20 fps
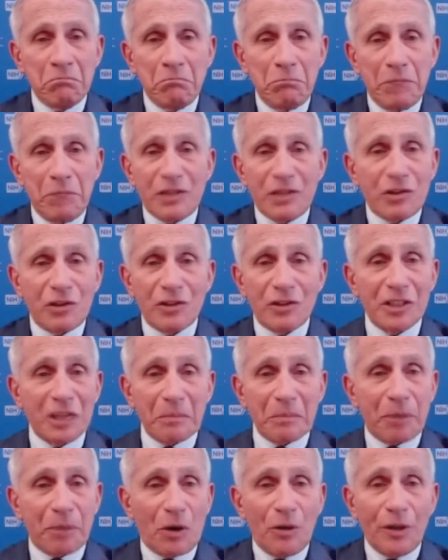Measles
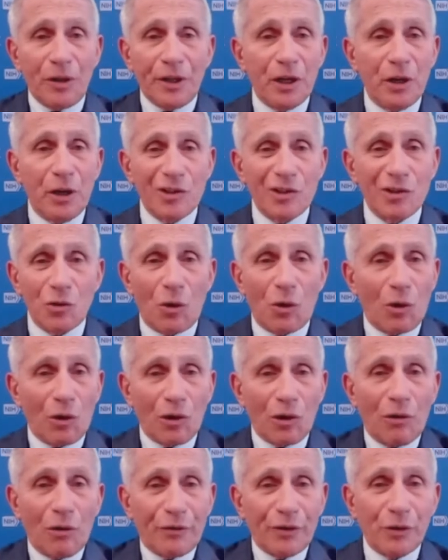and polio is
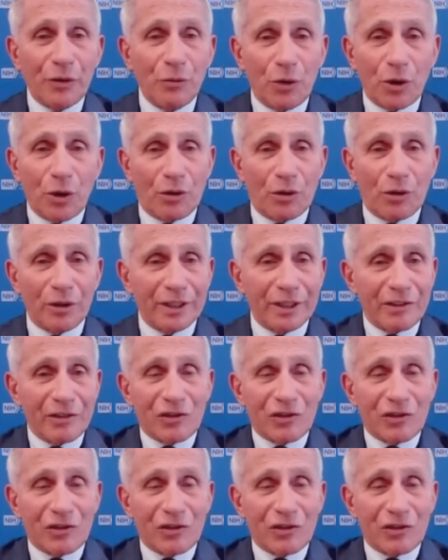all over the world.